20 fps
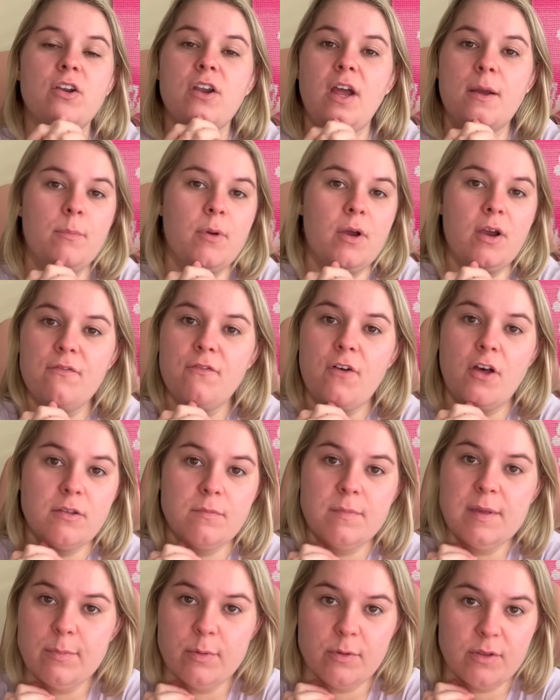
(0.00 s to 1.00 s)
number of all the
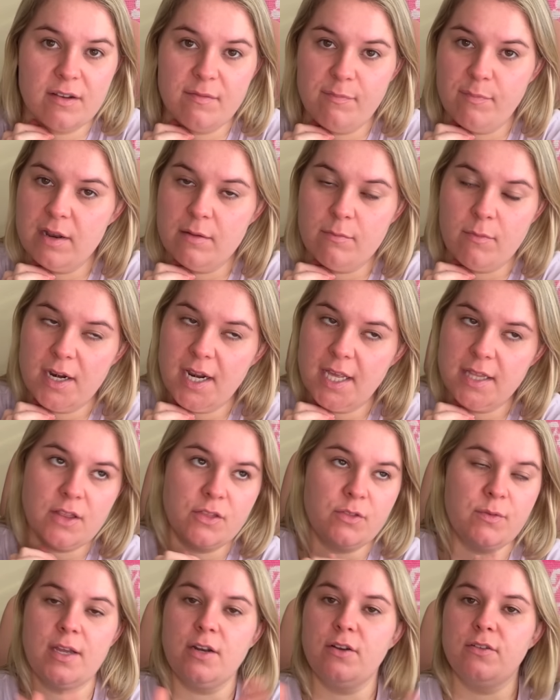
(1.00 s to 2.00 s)
people that have been in Monet than
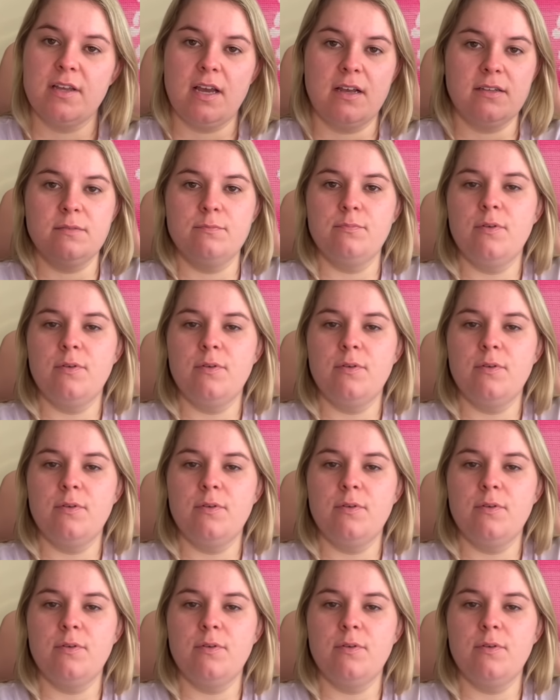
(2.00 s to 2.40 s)
300,000.